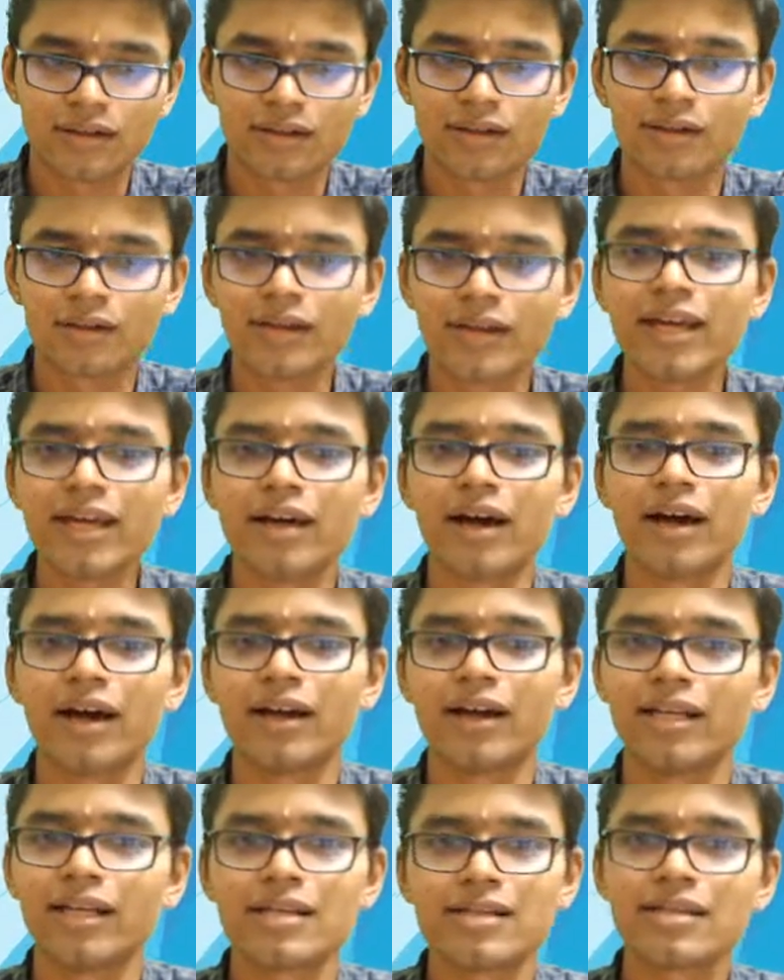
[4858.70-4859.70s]
Okay,
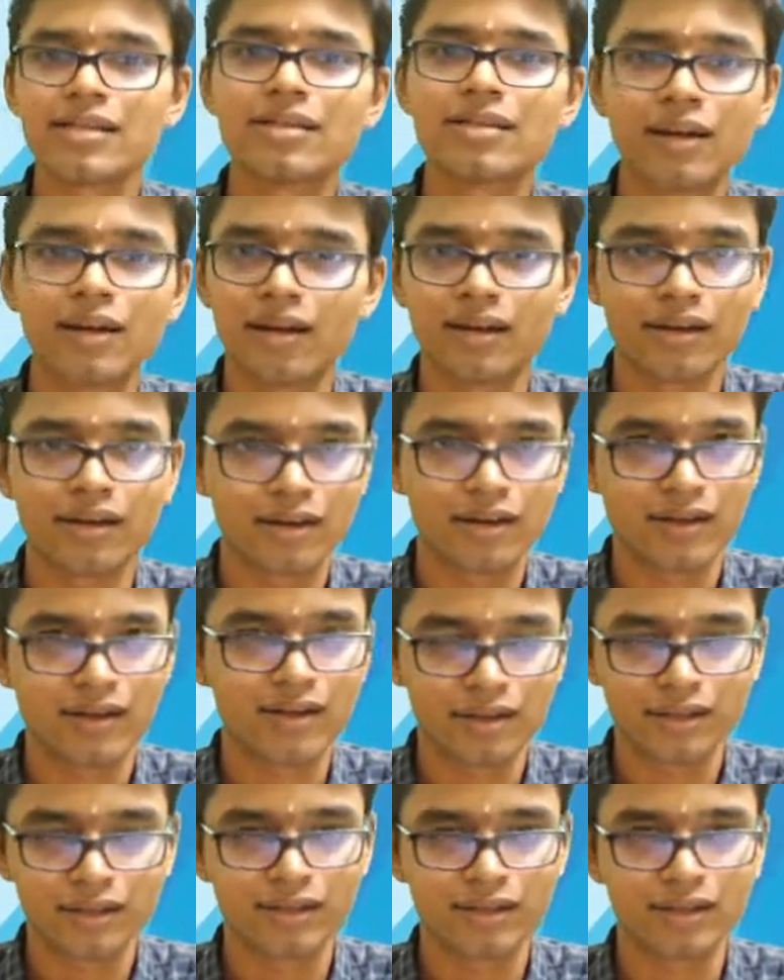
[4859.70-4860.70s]
is it,
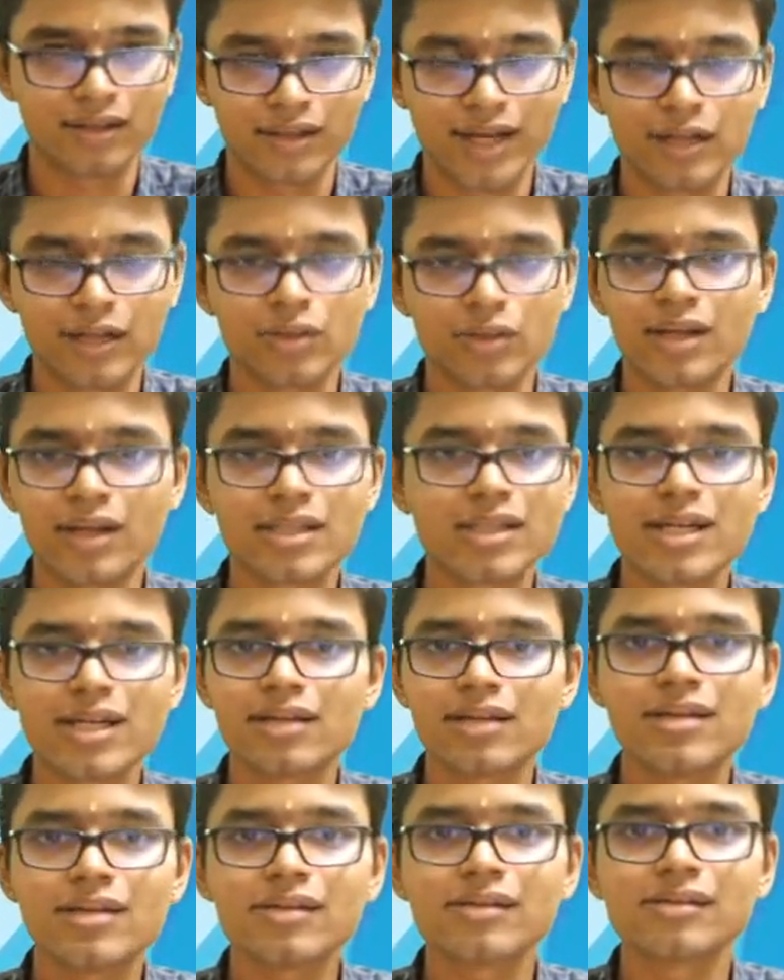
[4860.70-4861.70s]
can you
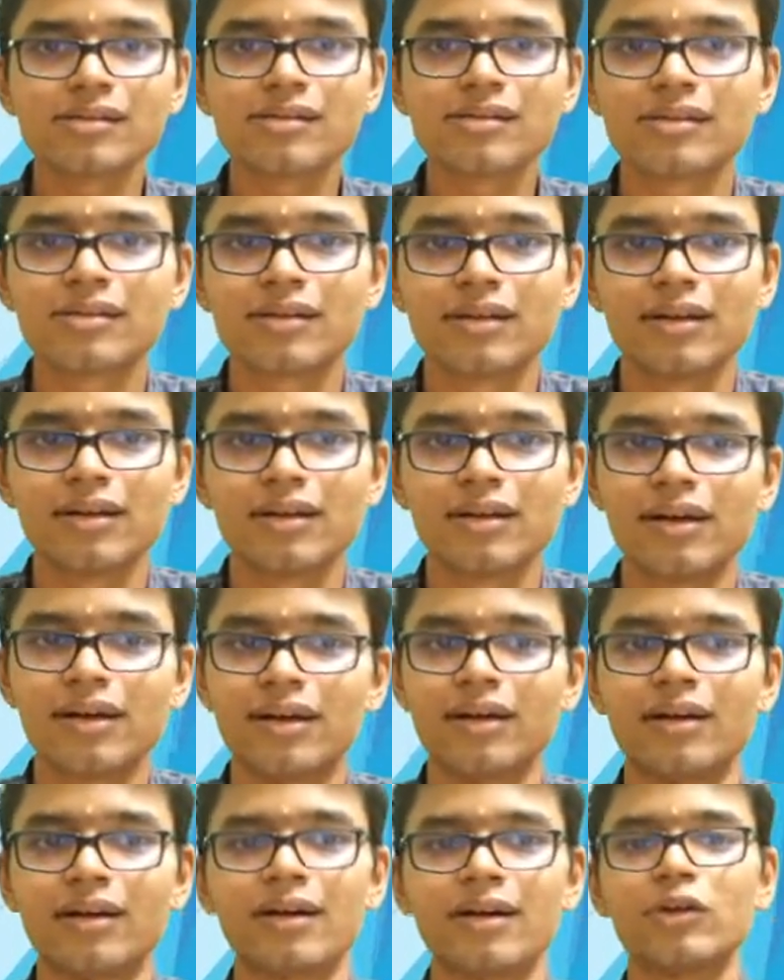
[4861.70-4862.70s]
understand this?
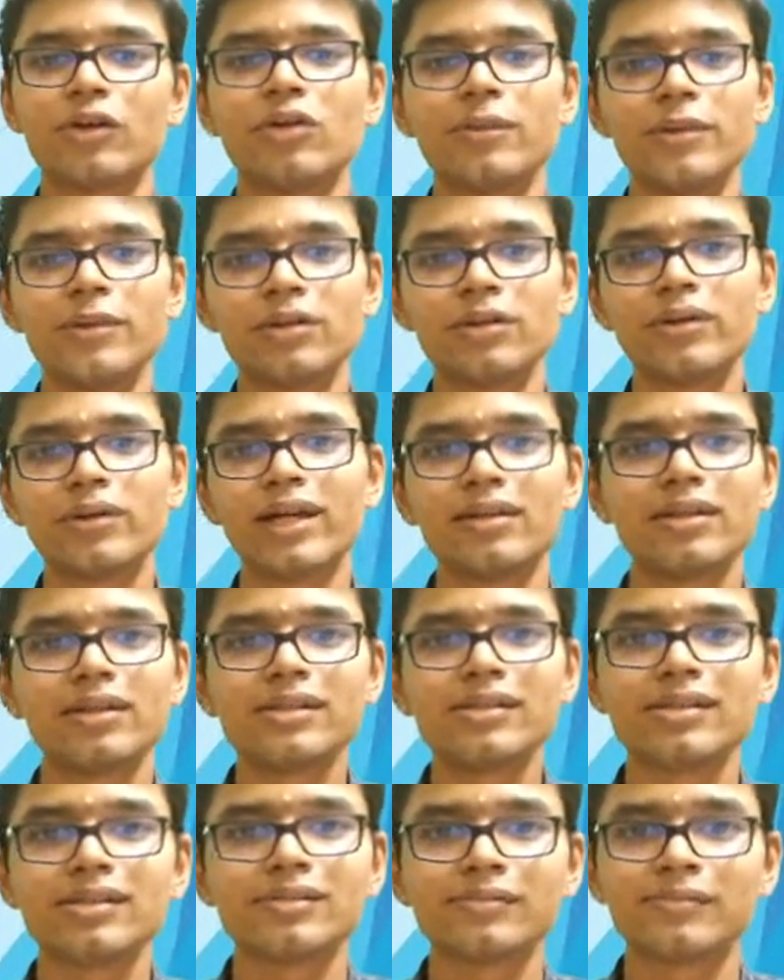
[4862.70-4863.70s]
Are you able to get
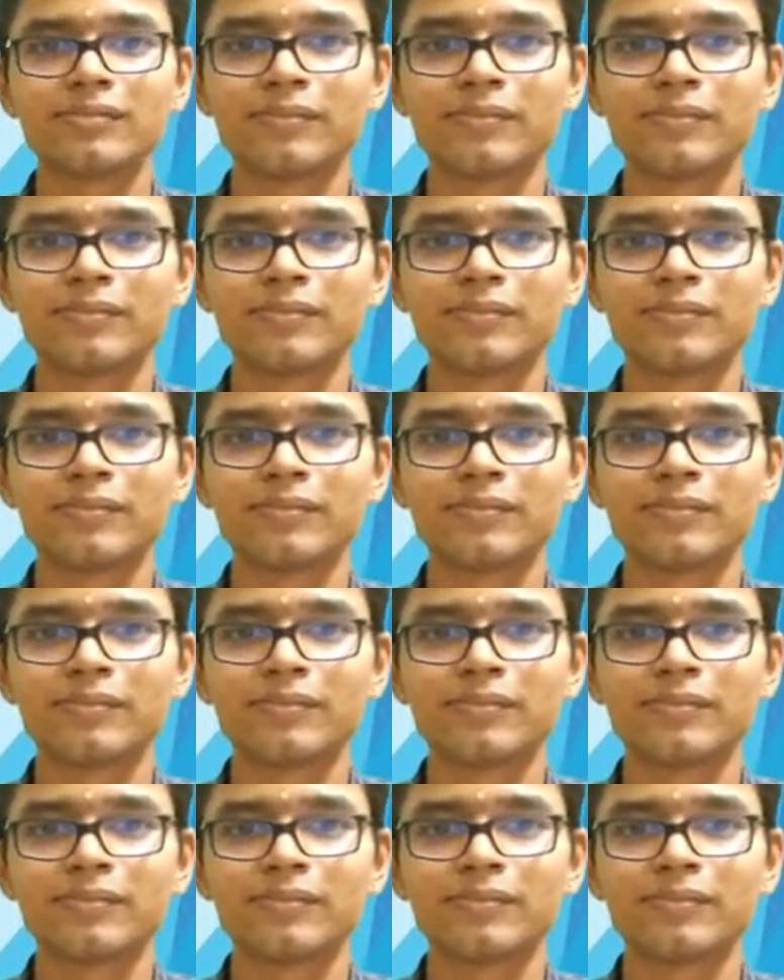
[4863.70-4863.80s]
this?